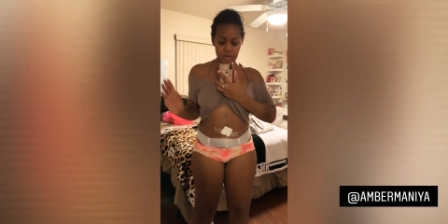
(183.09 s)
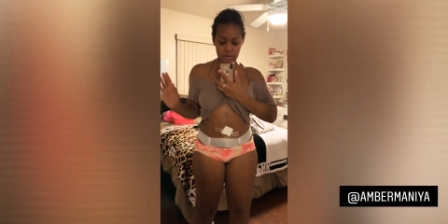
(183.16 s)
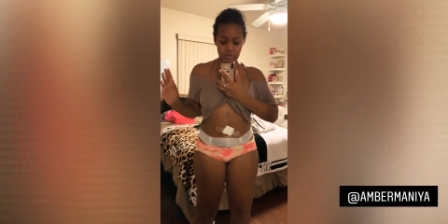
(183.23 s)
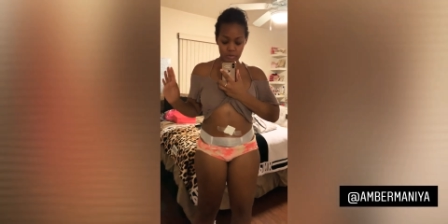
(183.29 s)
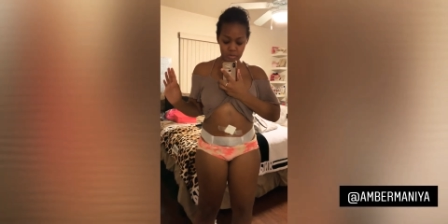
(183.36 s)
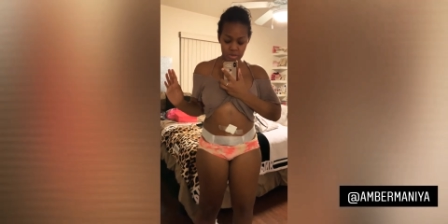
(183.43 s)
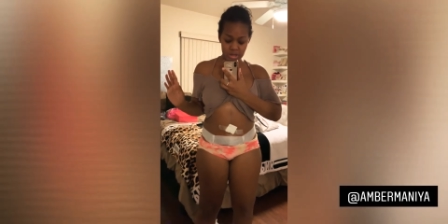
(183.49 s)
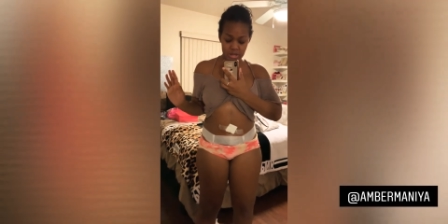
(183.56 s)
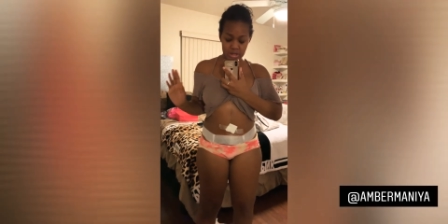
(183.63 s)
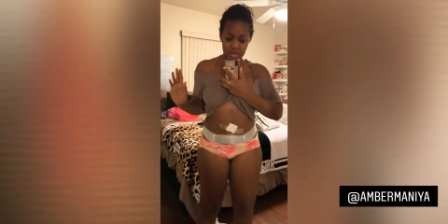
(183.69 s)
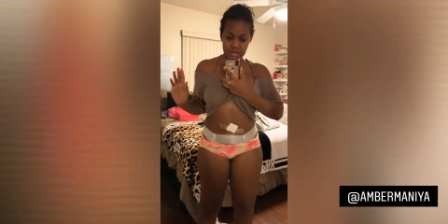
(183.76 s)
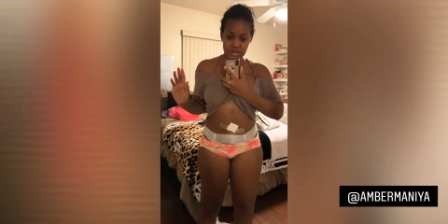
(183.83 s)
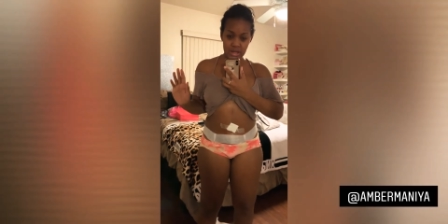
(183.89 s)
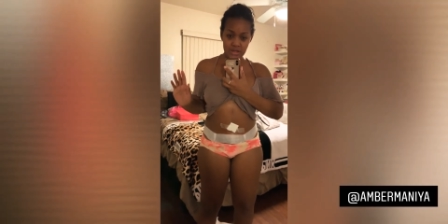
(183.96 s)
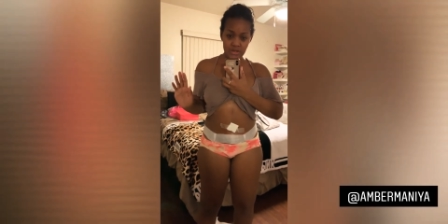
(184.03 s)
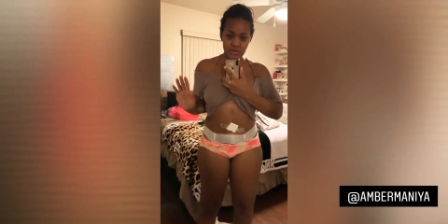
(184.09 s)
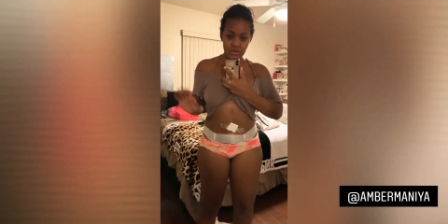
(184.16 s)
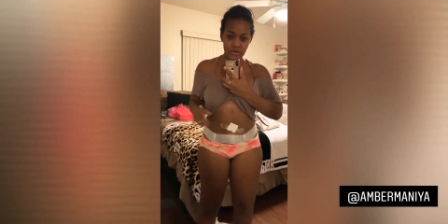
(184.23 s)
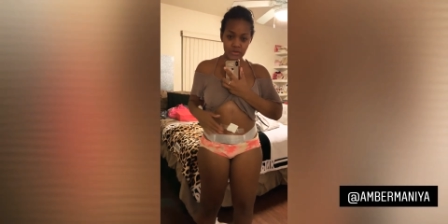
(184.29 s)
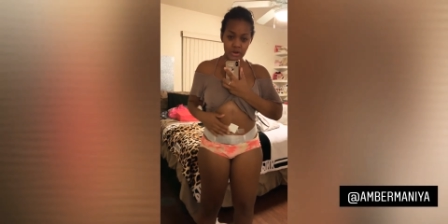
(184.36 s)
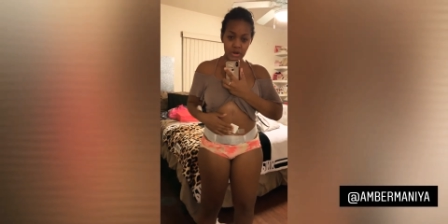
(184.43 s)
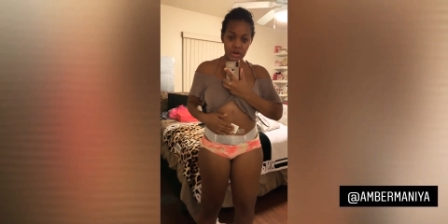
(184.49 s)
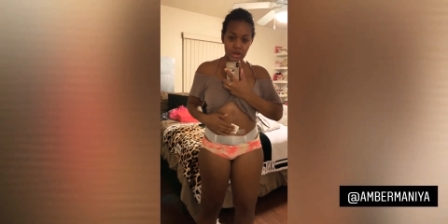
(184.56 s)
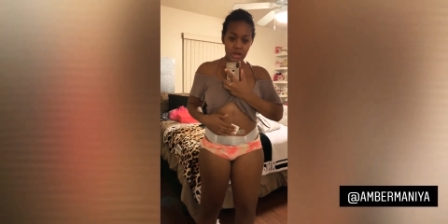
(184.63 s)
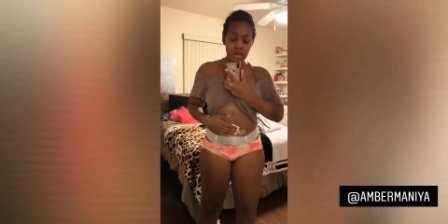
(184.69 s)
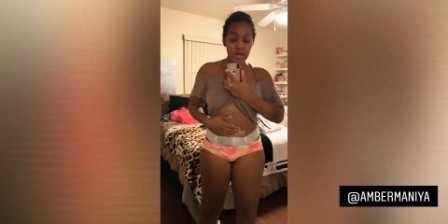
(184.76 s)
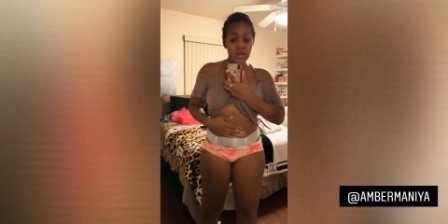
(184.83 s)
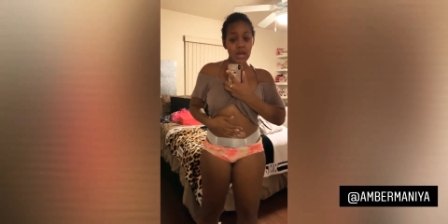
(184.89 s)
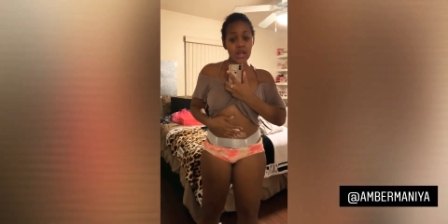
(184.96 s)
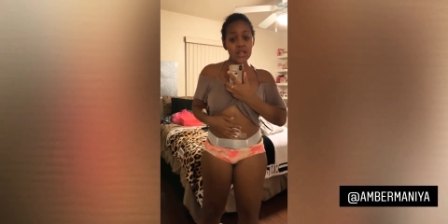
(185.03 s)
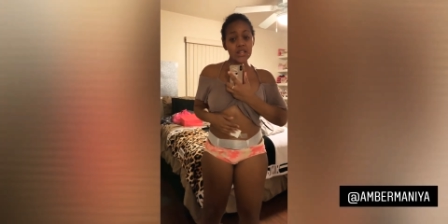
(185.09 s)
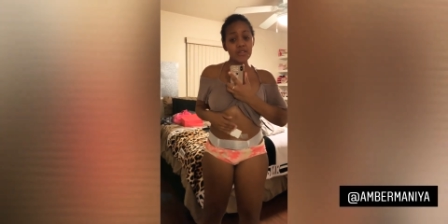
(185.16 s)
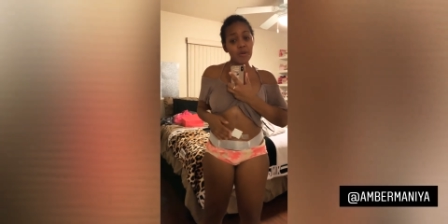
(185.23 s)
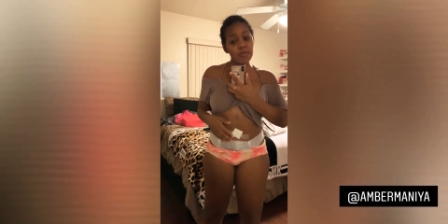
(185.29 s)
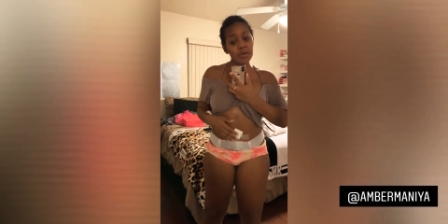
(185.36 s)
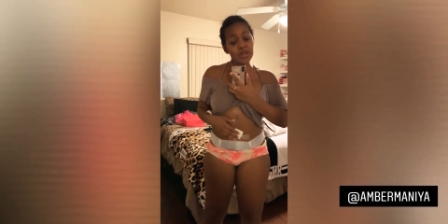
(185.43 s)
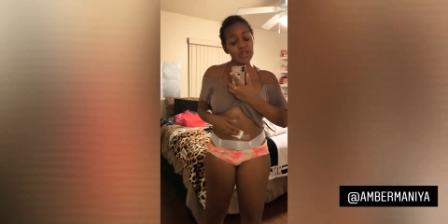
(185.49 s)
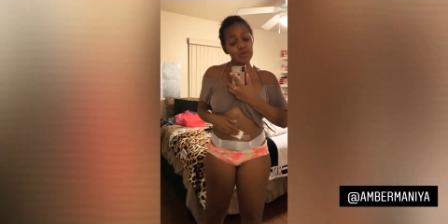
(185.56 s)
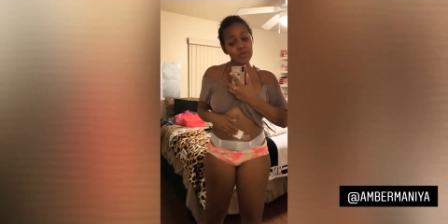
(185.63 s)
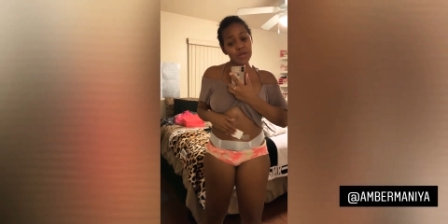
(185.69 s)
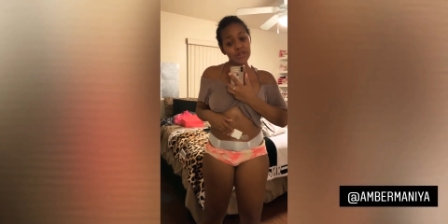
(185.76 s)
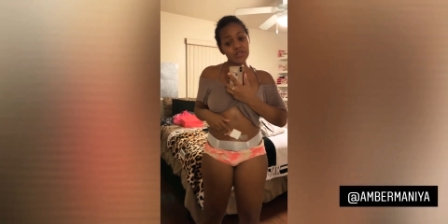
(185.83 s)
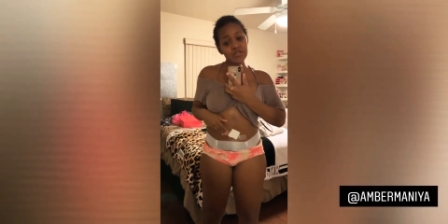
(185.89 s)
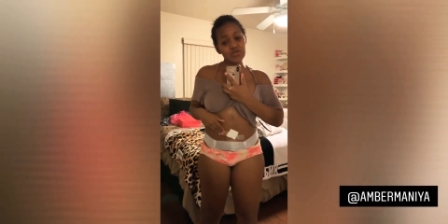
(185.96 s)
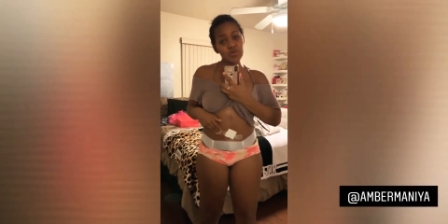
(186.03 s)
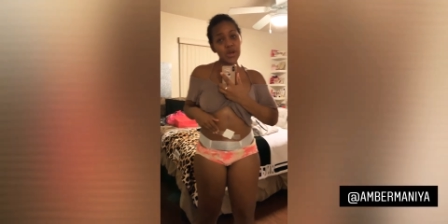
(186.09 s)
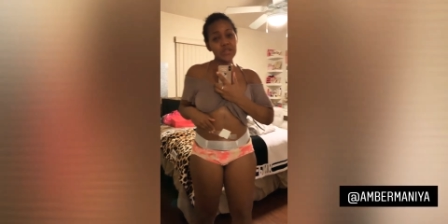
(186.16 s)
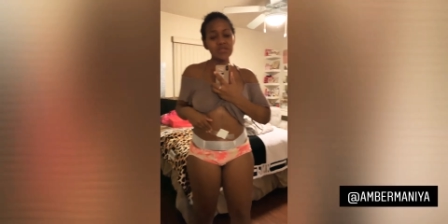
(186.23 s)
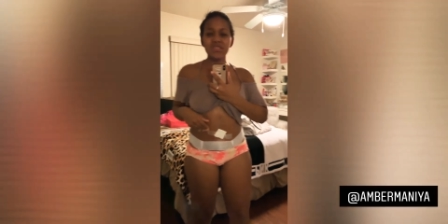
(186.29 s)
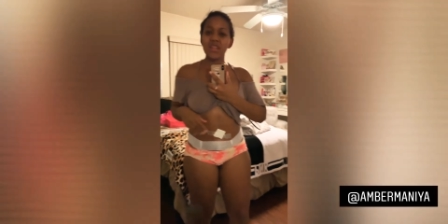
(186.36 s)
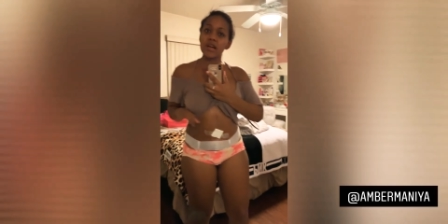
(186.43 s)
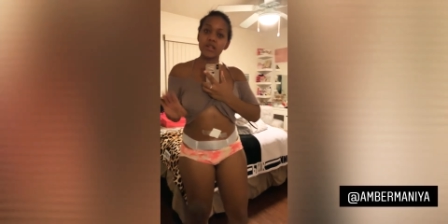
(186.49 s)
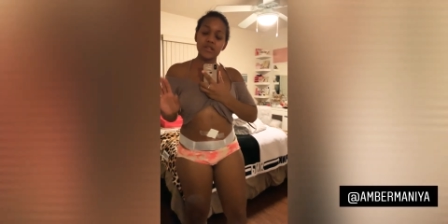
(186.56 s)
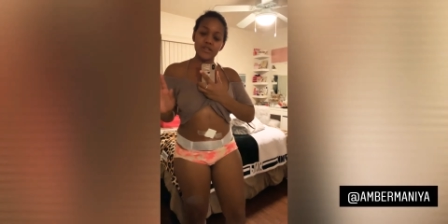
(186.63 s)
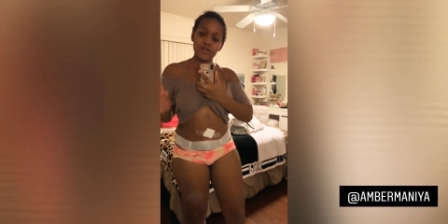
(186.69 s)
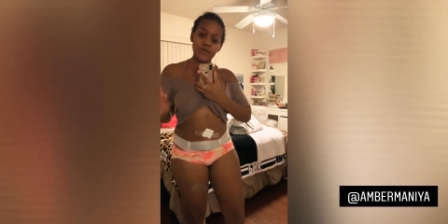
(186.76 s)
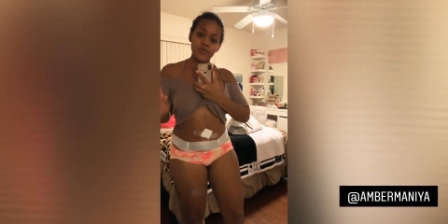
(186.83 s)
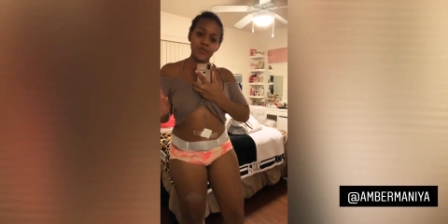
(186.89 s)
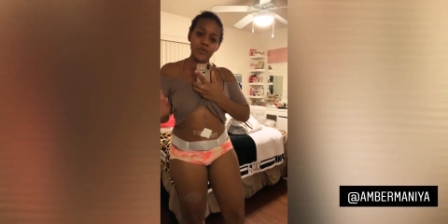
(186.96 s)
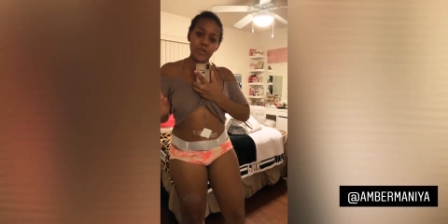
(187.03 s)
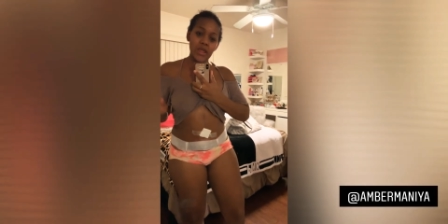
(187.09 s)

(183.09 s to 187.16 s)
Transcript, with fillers: We'll be getting a tattoo over. Gotta clean my belly button twice, not clean it.